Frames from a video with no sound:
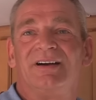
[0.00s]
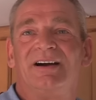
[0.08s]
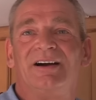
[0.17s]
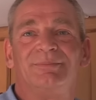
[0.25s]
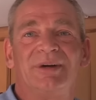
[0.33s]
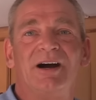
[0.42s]

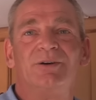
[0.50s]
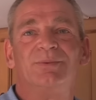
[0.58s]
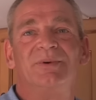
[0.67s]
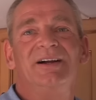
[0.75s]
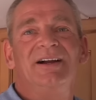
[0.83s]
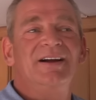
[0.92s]
Um,
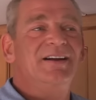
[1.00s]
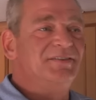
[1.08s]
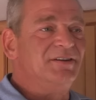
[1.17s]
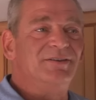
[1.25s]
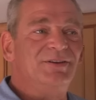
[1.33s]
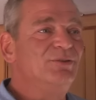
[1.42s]
how
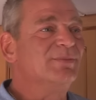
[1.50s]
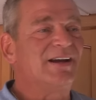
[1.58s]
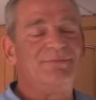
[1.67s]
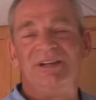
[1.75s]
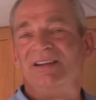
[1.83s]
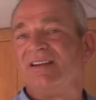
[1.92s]
you you
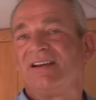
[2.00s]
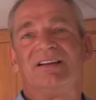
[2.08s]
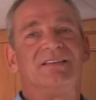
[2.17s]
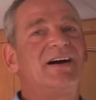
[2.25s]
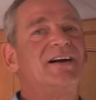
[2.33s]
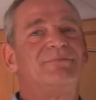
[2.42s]
might be getting
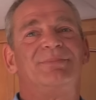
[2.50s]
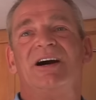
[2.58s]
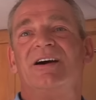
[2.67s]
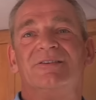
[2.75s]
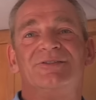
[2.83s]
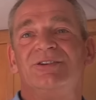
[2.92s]
a lot of
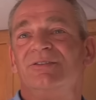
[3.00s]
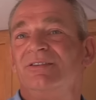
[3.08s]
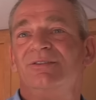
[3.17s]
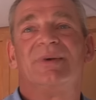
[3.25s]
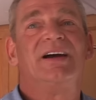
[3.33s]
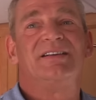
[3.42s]
bars, you
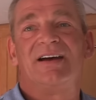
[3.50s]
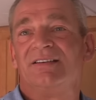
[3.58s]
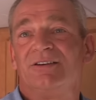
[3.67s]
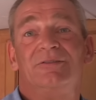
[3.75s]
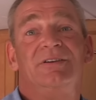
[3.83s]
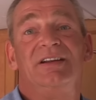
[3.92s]
you might
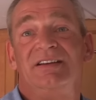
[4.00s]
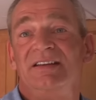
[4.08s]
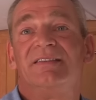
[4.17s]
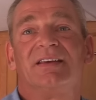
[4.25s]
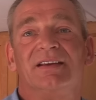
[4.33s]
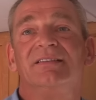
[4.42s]
not load
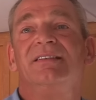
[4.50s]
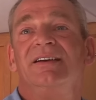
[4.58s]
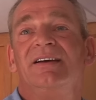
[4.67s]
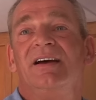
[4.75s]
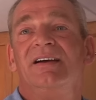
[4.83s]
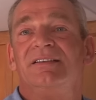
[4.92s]
anything,
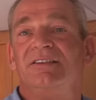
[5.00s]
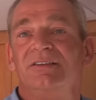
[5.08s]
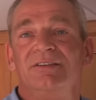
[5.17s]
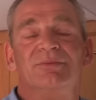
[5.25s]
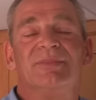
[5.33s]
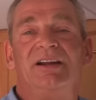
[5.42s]

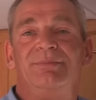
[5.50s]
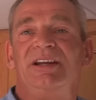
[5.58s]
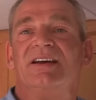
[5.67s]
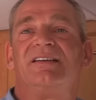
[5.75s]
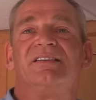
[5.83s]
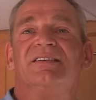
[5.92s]
you you might
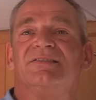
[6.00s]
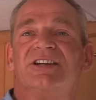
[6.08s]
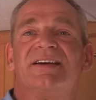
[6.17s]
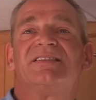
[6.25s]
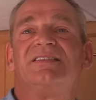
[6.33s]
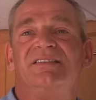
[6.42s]
be on a
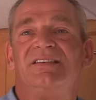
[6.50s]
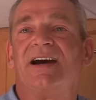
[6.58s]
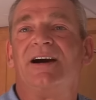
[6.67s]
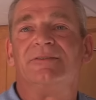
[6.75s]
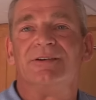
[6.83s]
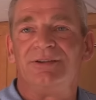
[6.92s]
congested
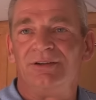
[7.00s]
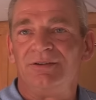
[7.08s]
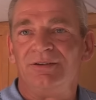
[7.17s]
tower, you